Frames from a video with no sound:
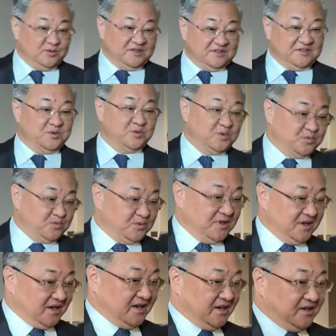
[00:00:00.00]
reason we
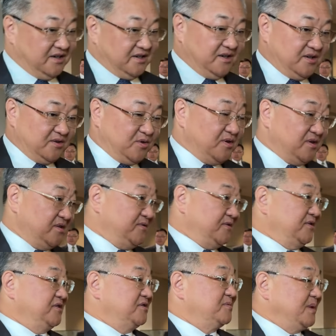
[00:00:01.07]
are calling for
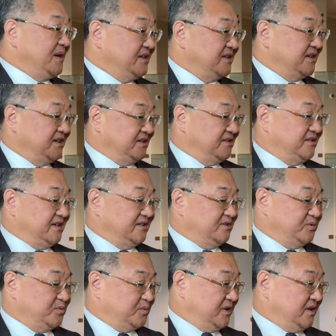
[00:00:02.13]
this meeting is that
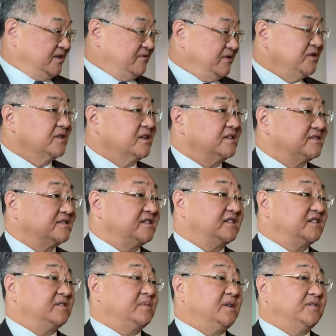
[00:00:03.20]
we are very
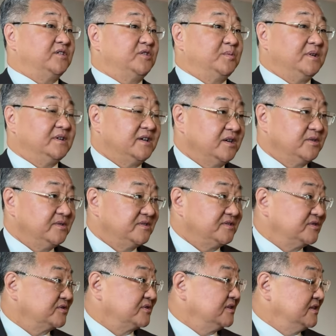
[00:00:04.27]
concerned about the humanitarian
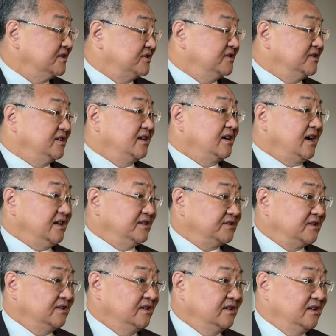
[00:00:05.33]
situation in Gaza,